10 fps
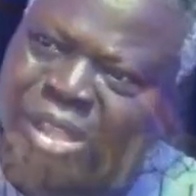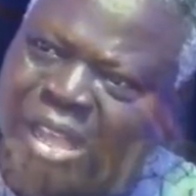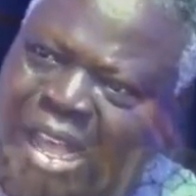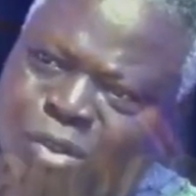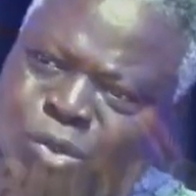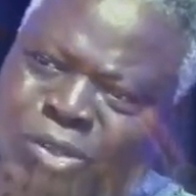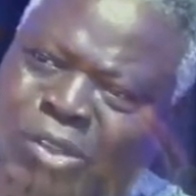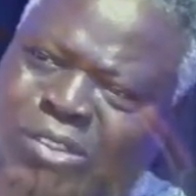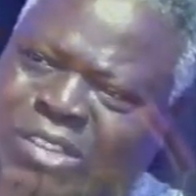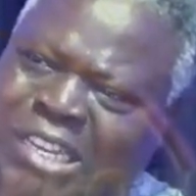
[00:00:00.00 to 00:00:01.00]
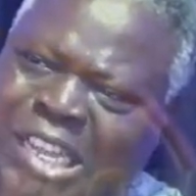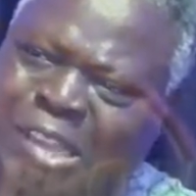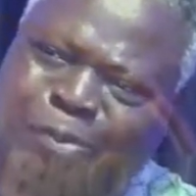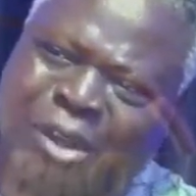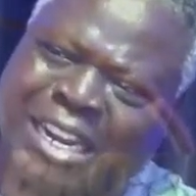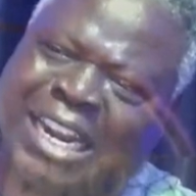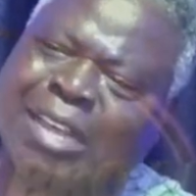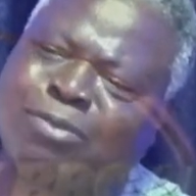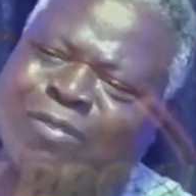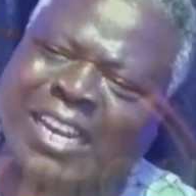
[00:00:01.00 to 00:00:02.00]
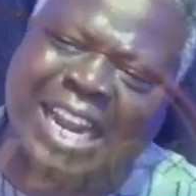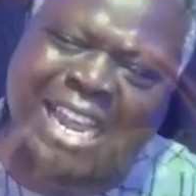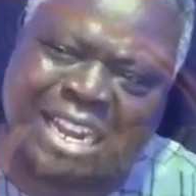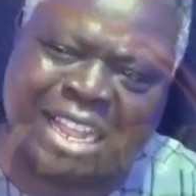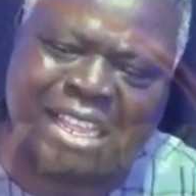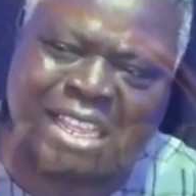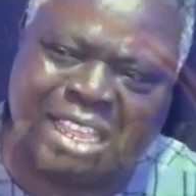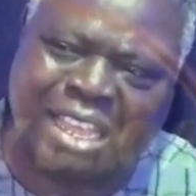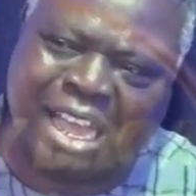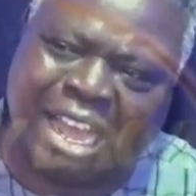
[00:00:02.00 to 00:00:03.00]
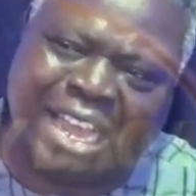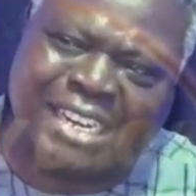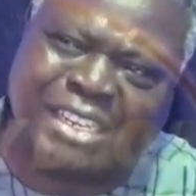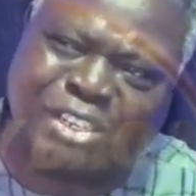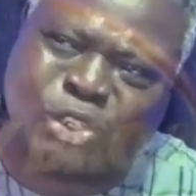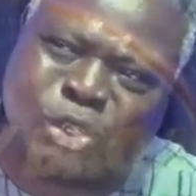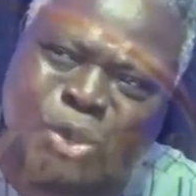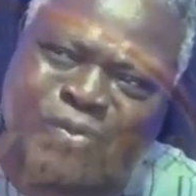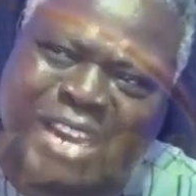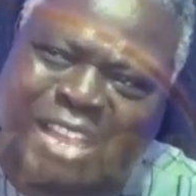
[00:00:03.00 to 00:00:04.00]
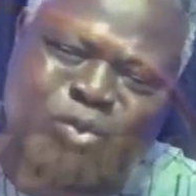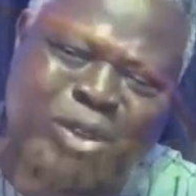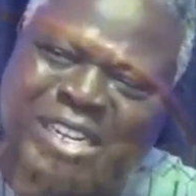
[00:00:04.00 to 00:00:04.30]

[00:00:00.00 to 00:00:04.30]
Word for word: I could just sleep on the lap of Delilah. And it showed, that's what